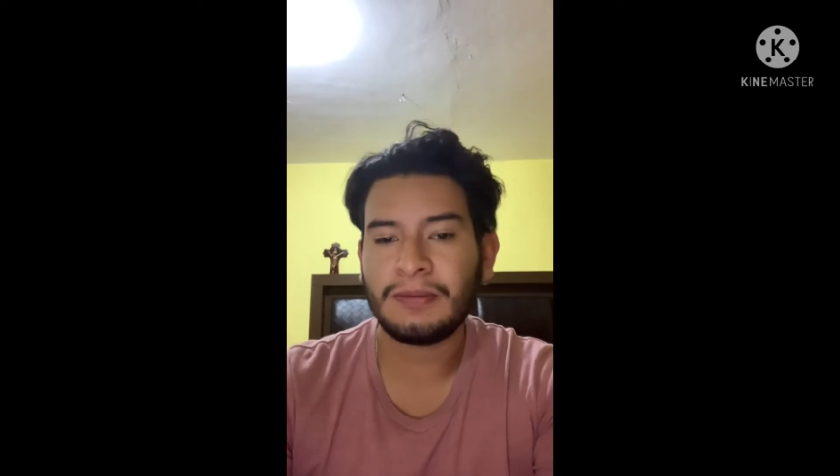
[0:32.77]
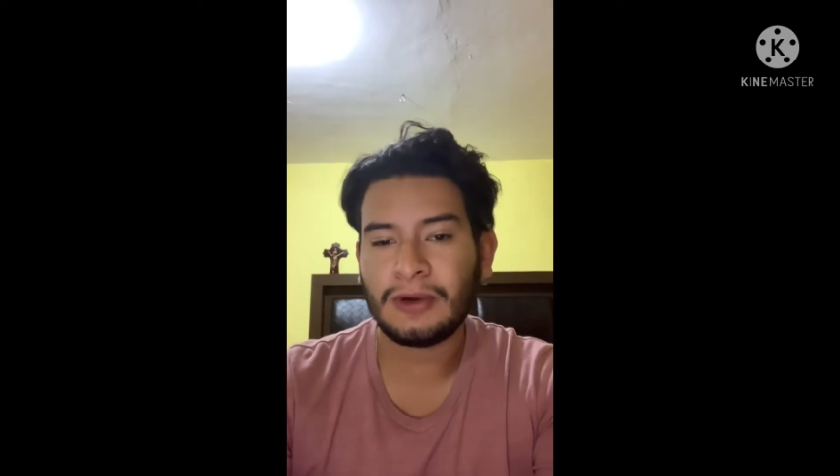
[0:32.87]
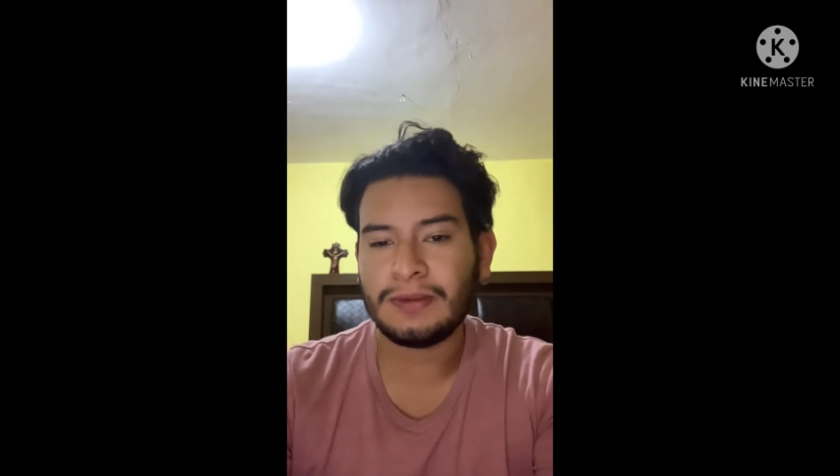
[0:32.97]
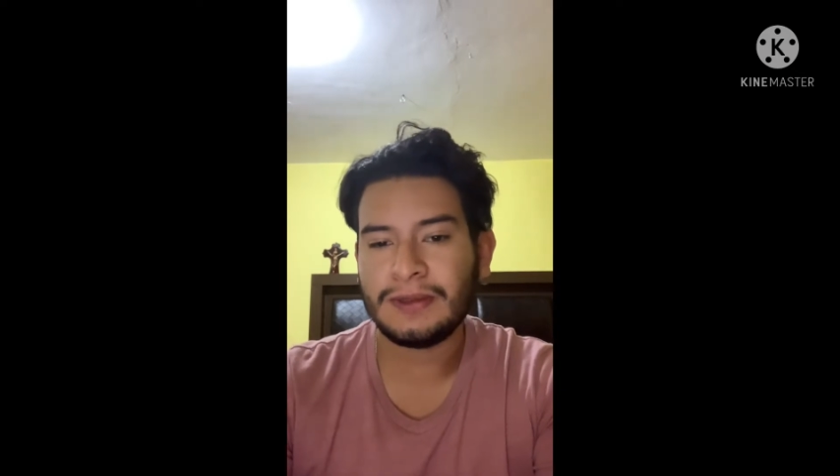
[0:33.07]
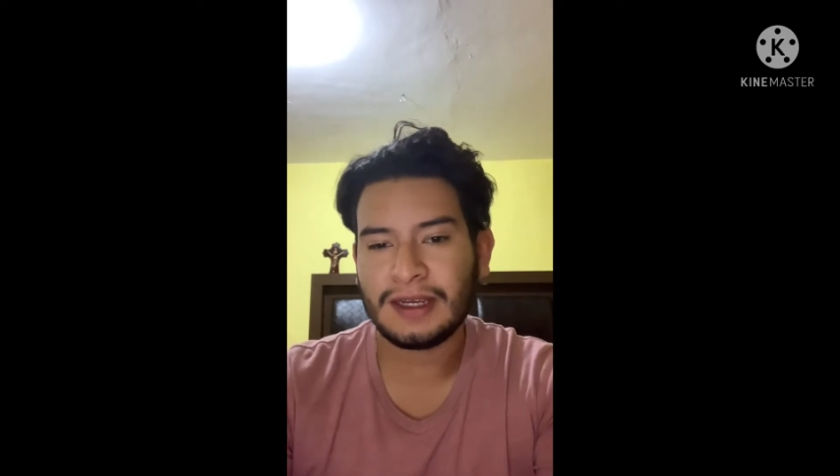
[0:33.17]

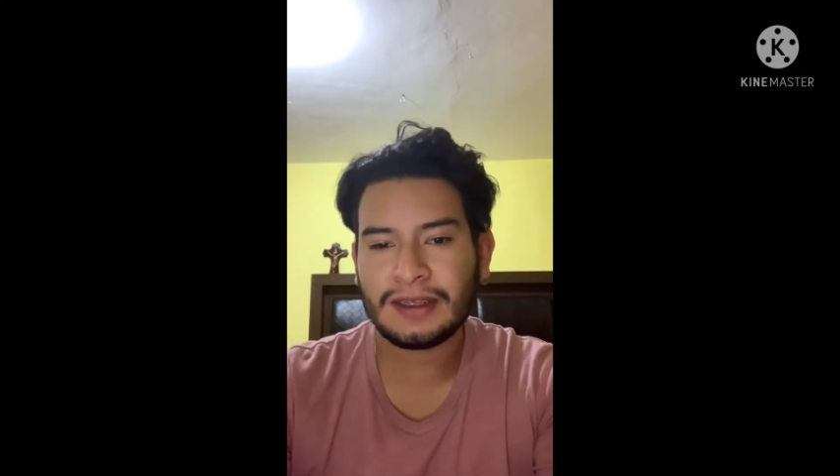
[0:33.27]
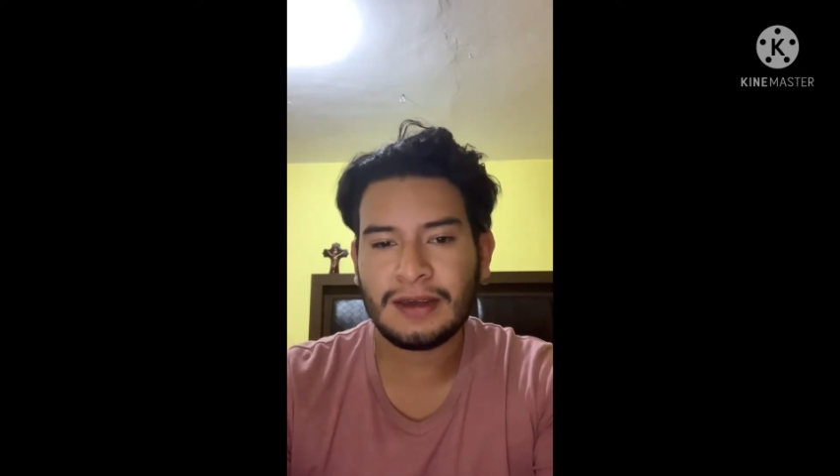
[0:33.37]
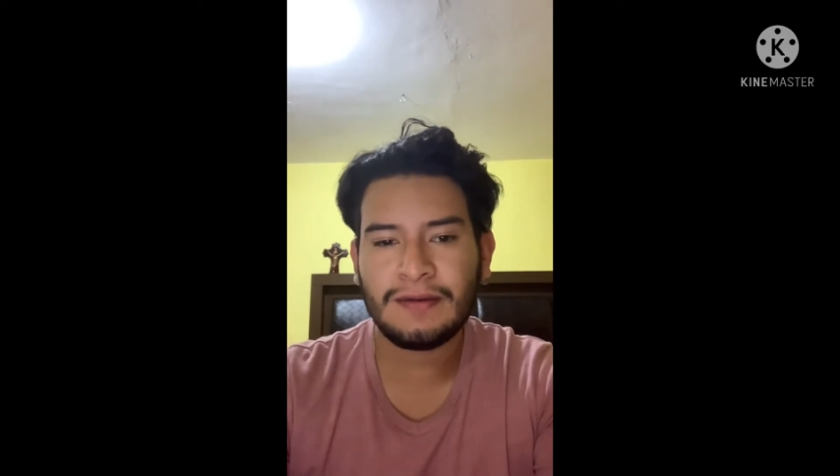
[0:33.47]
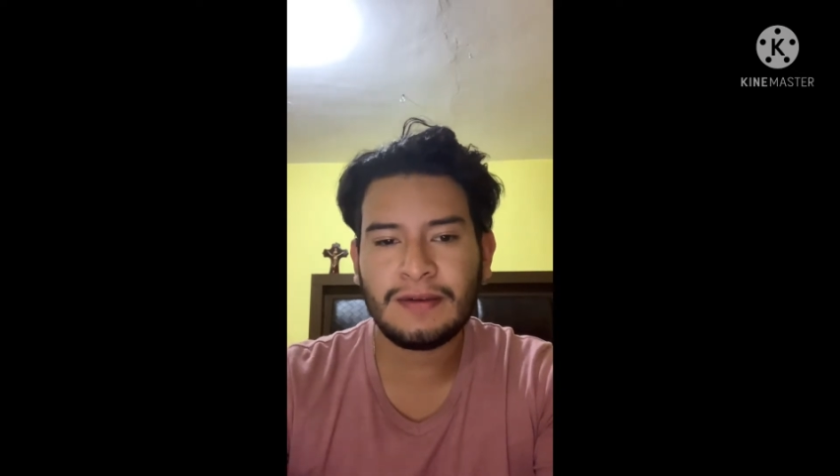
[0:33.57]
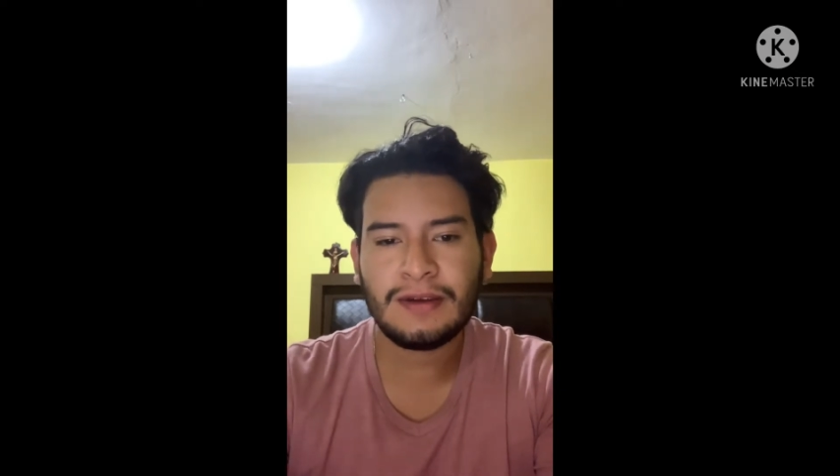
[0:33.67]

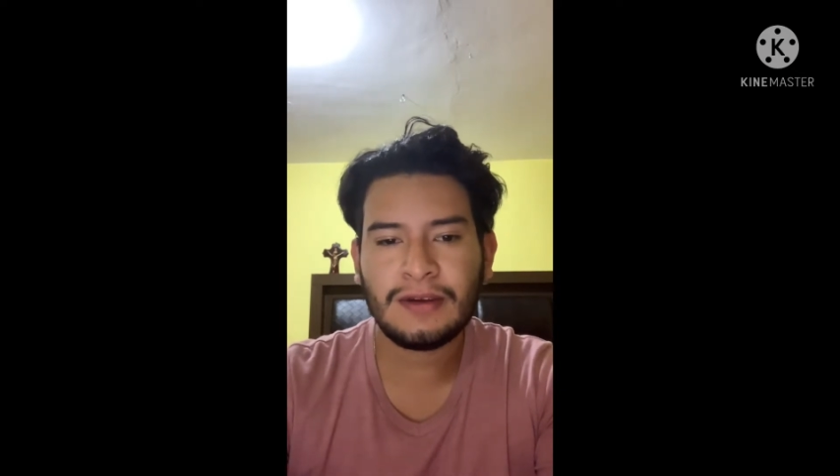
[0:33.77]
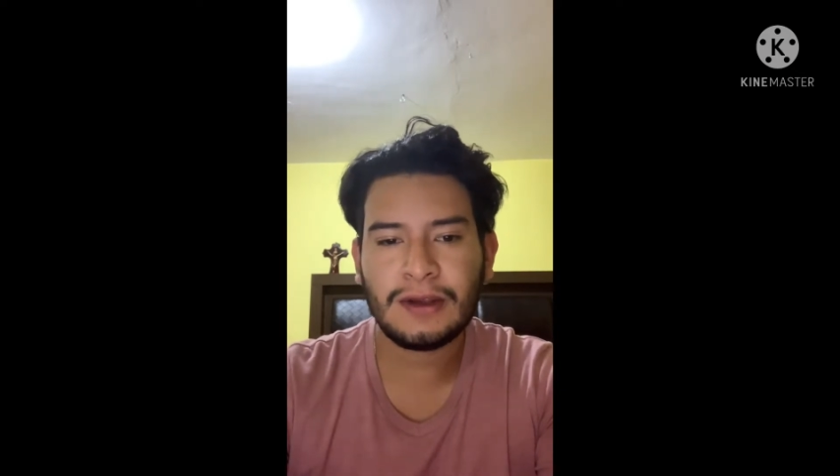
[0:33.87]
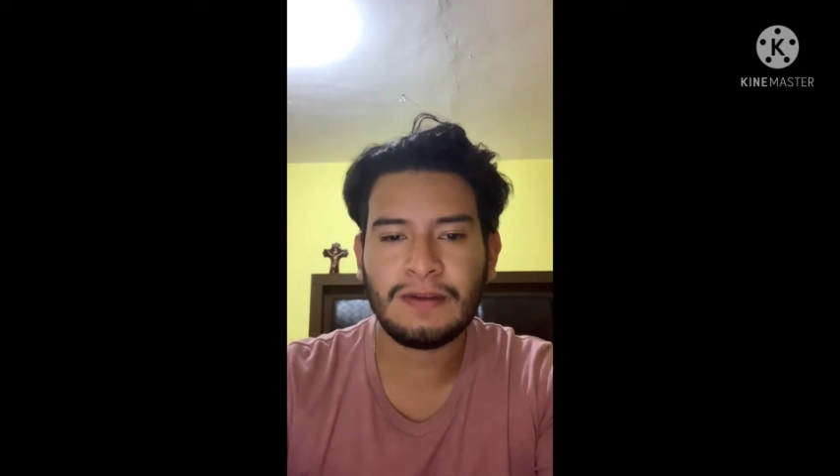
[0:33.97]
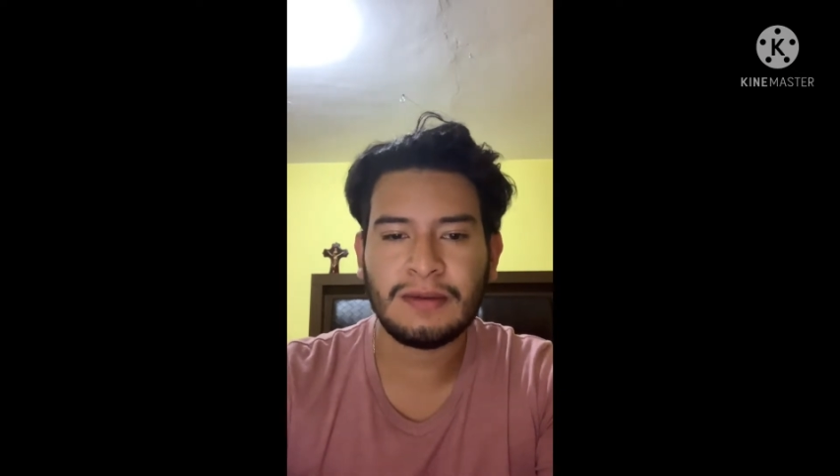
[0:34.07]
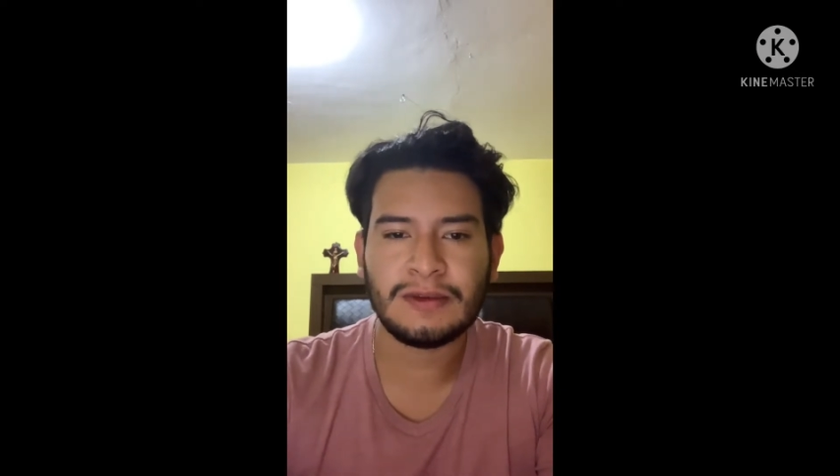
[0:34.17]
objective
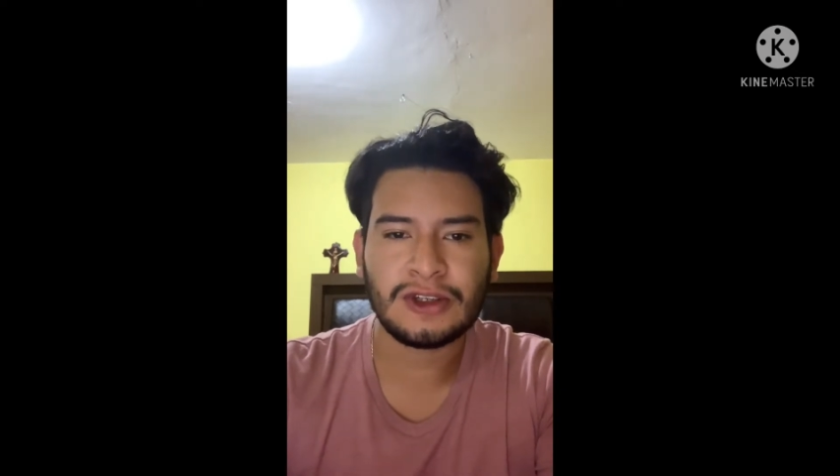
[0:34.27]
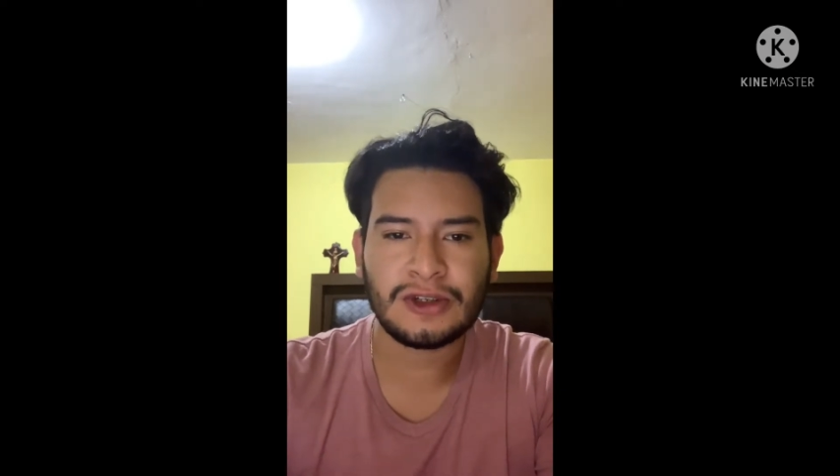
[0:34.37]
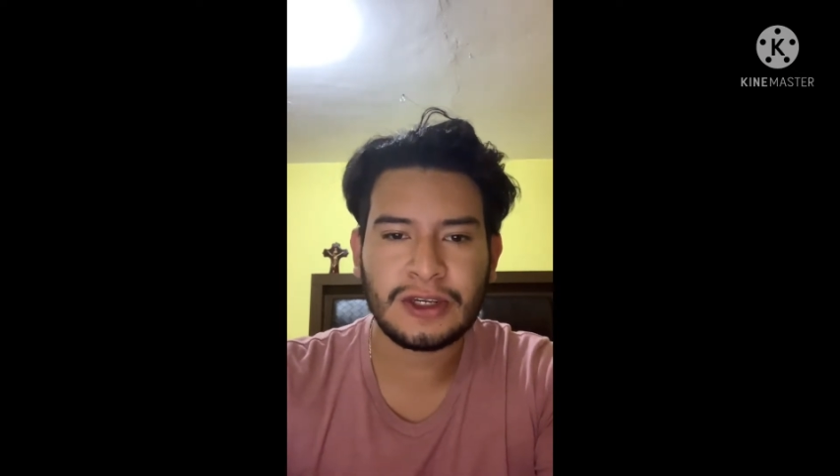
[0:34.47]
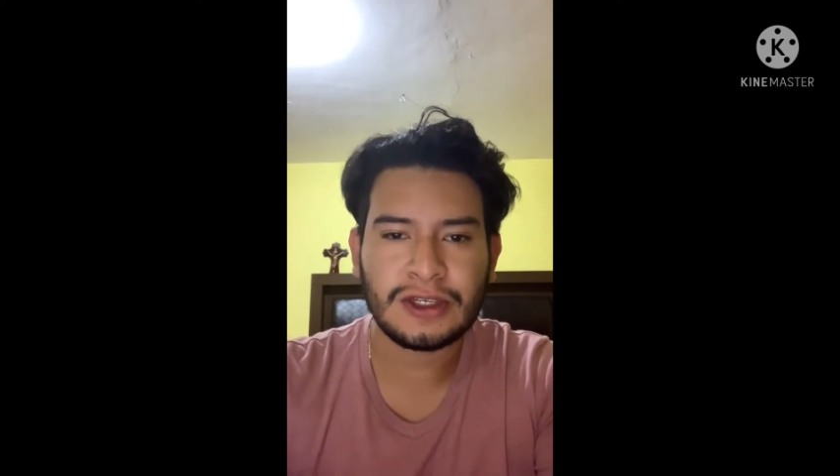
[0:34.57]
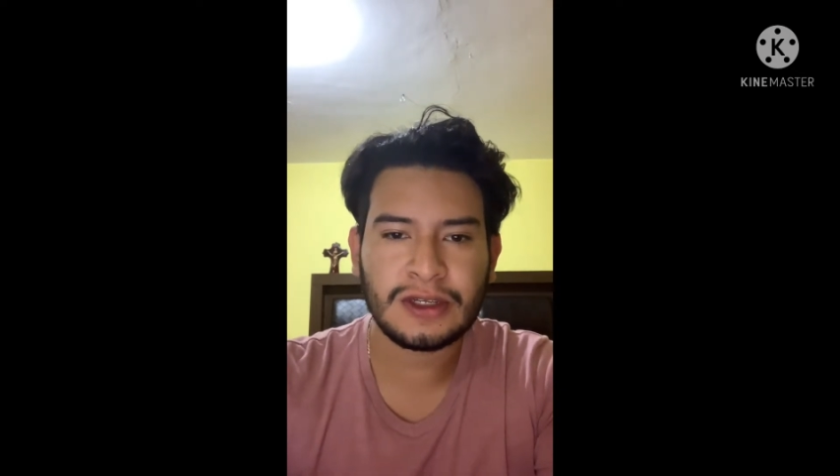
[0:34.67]
of the
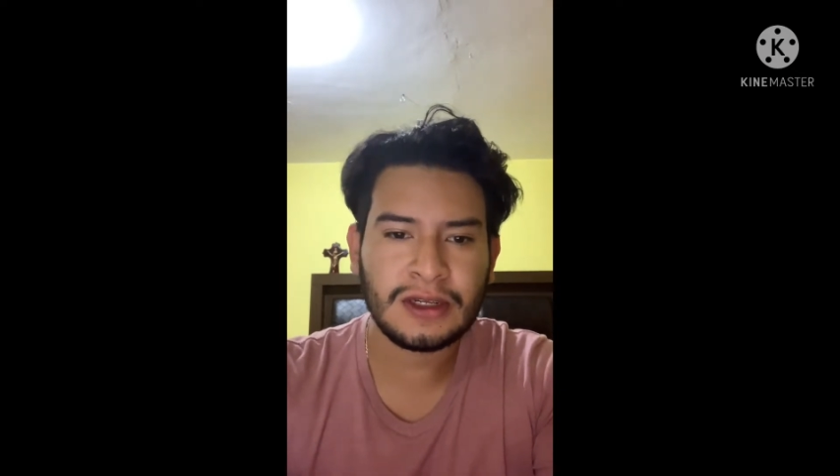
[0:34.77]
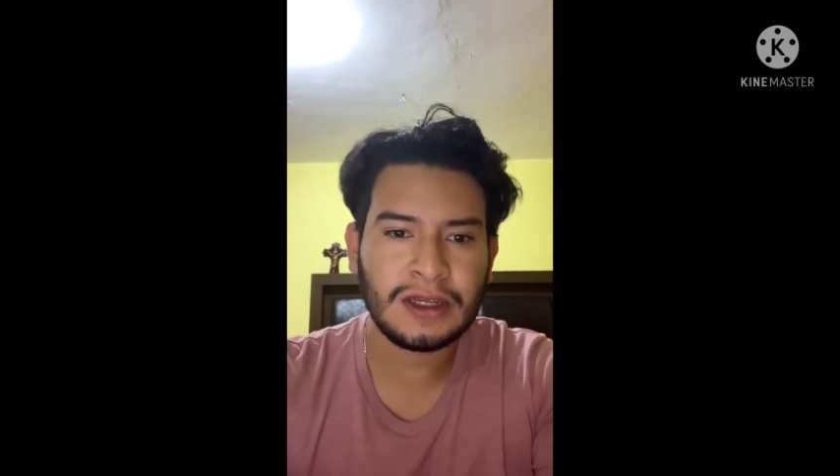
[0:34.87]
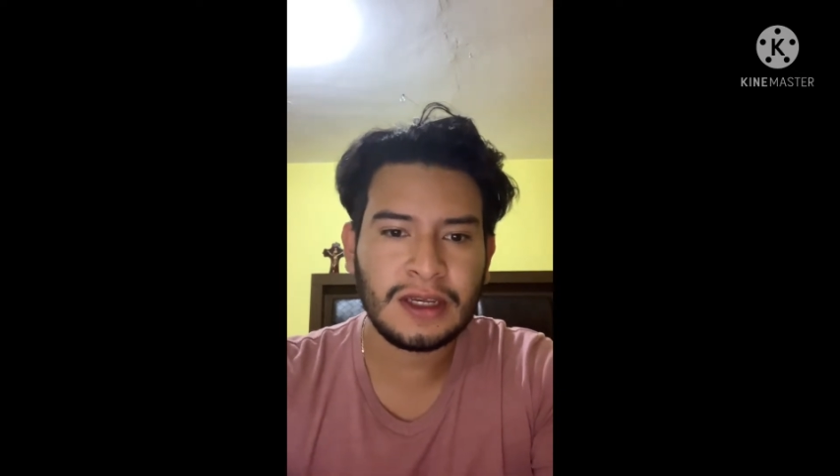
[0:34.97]
administration.